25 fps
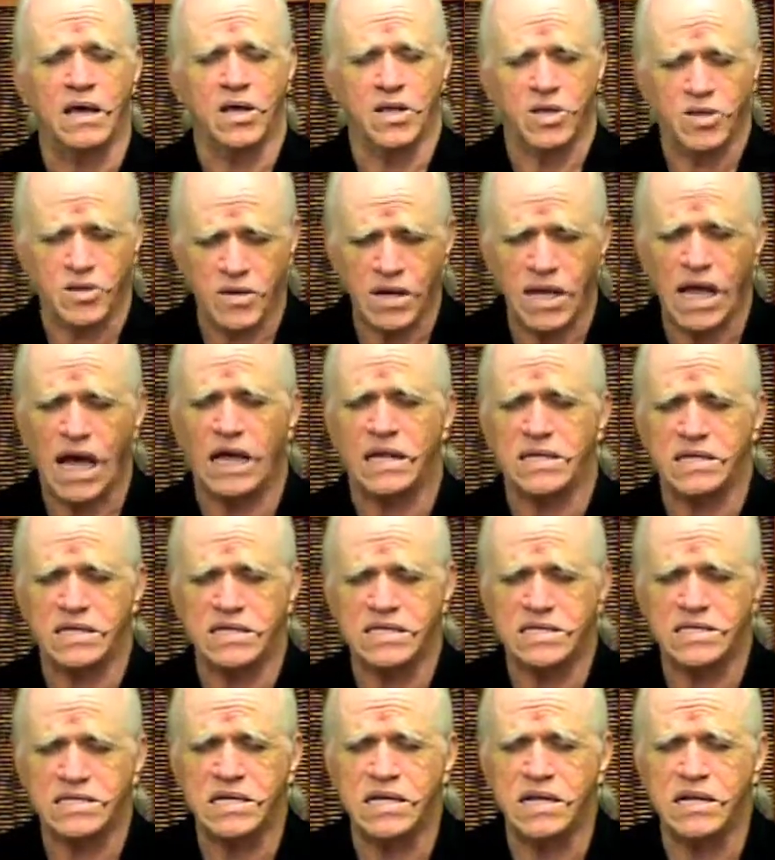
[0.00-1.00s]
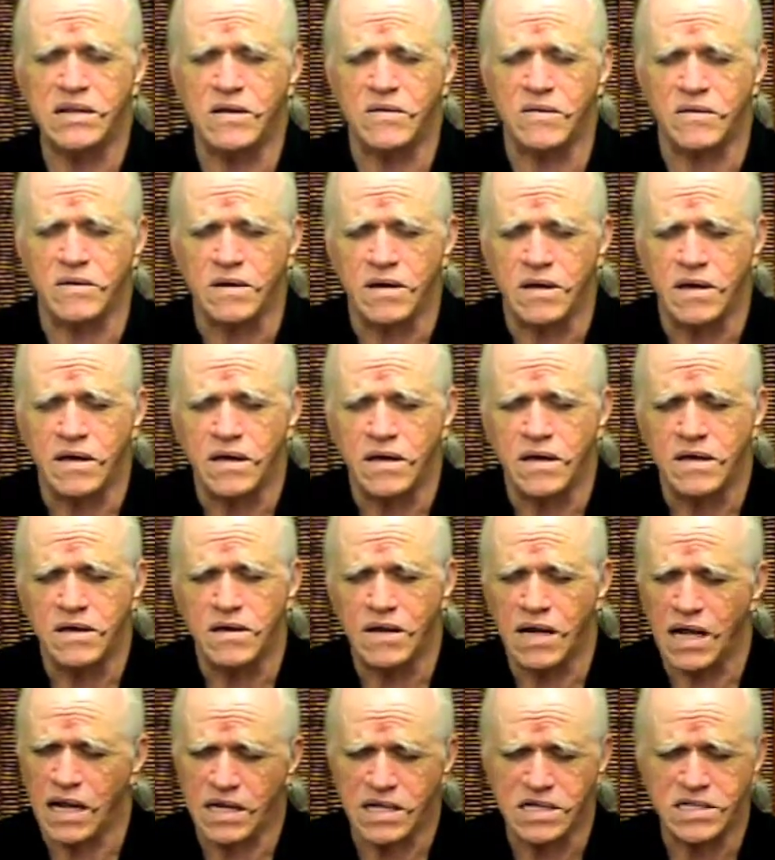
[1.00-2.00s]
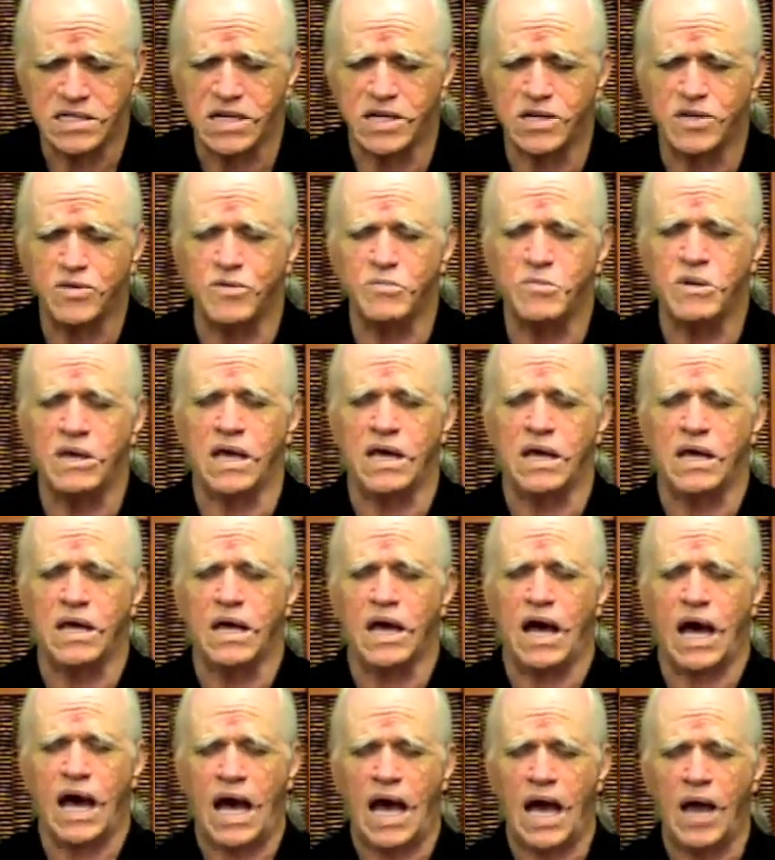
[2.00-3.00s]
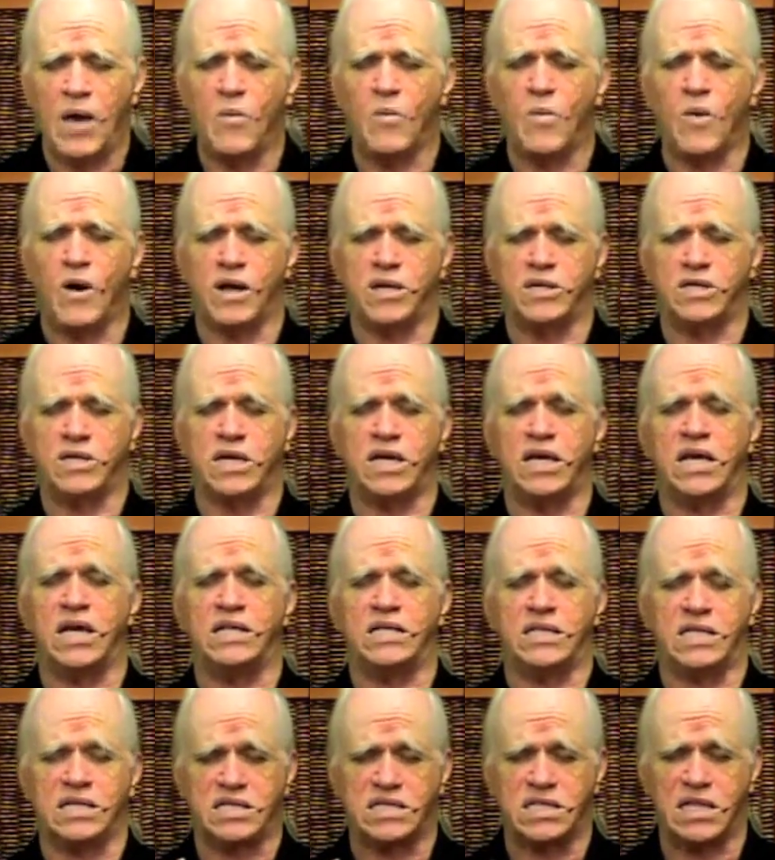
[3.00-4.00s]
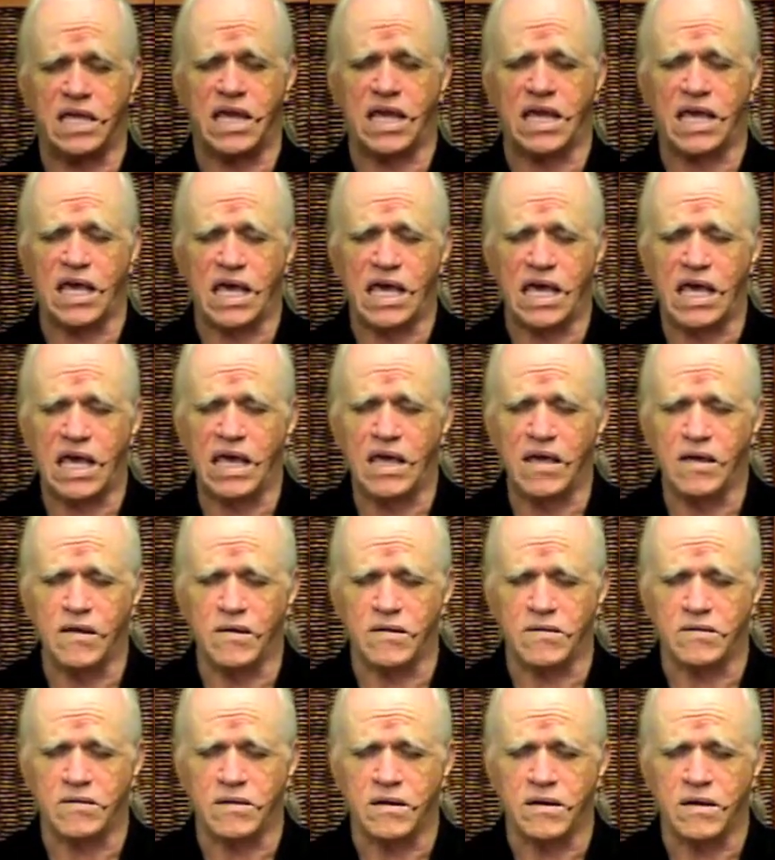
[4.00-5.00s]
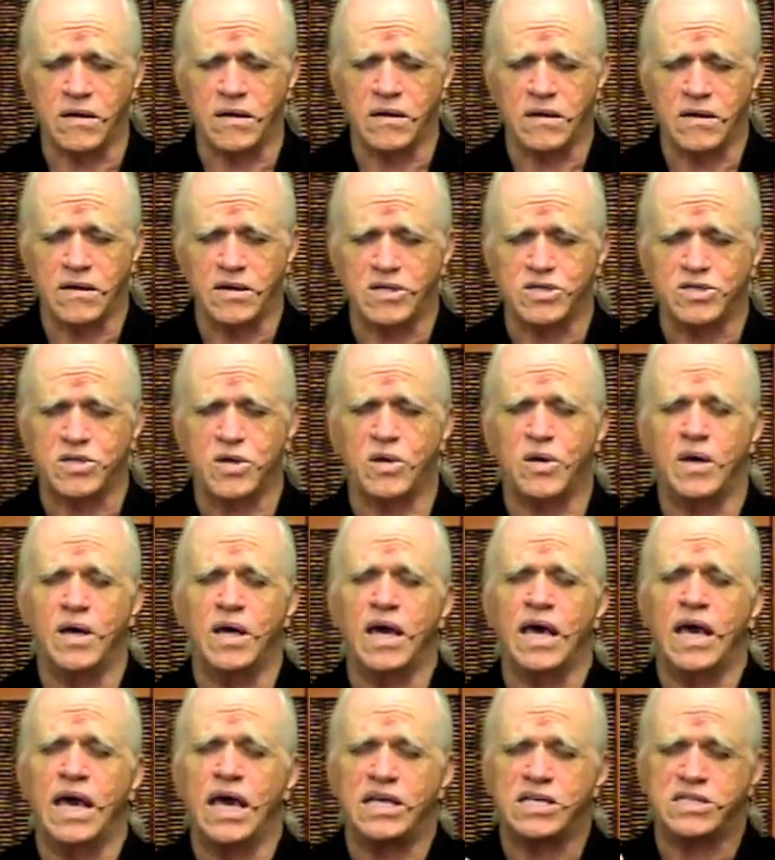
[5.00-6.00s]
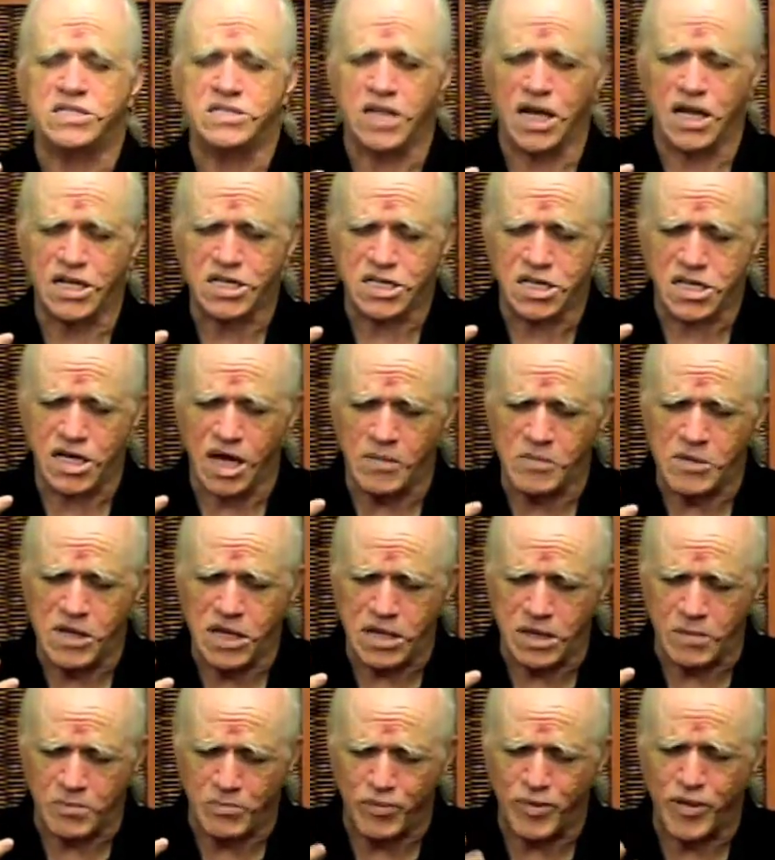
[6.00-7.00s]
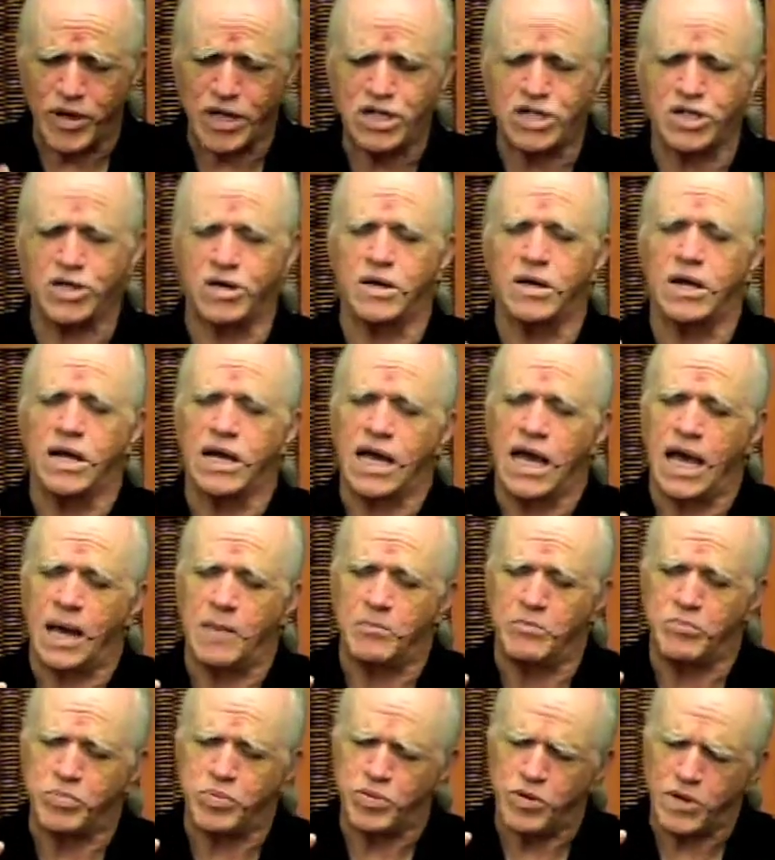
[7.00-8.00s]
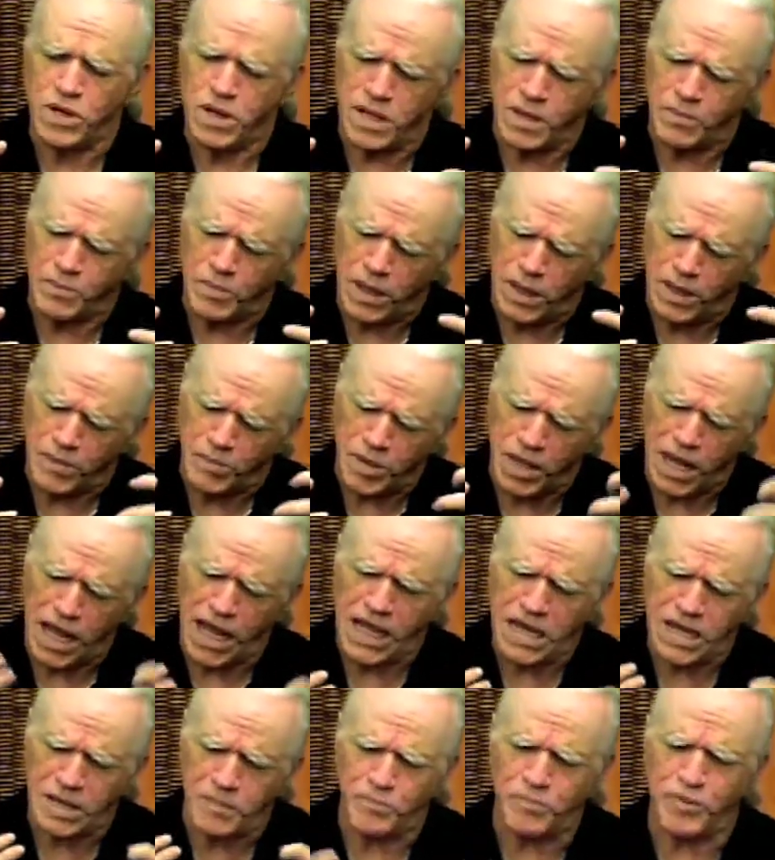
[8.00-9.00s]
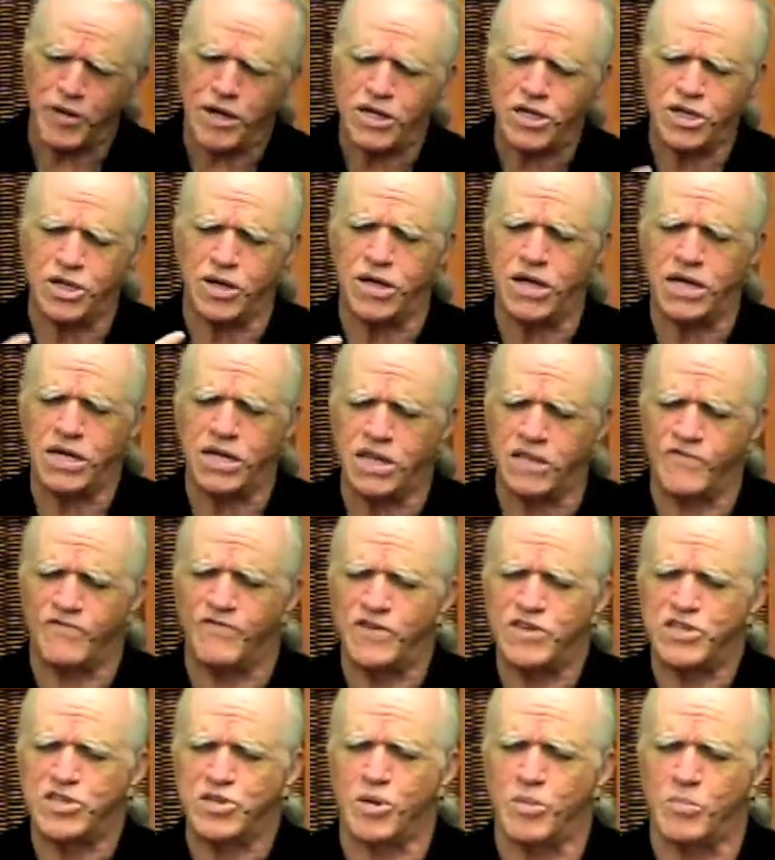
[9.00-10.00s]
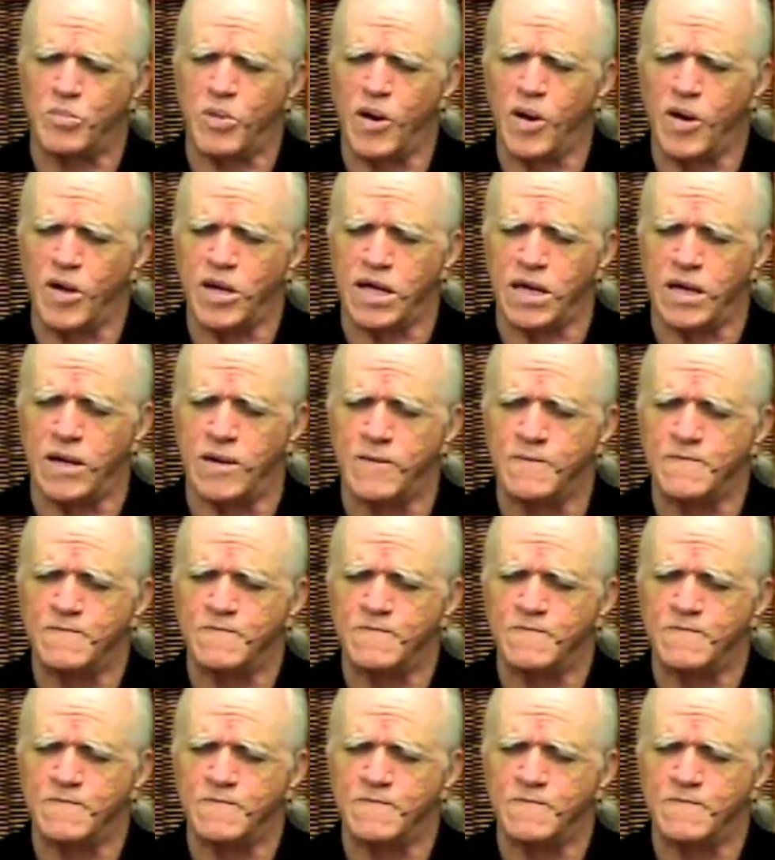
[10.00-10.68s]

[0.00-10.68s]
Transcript: You're not listening to it. You're not listening to me. I want to get this thing healed. So it starts coming to the pressure and applying the pressure into the physical body.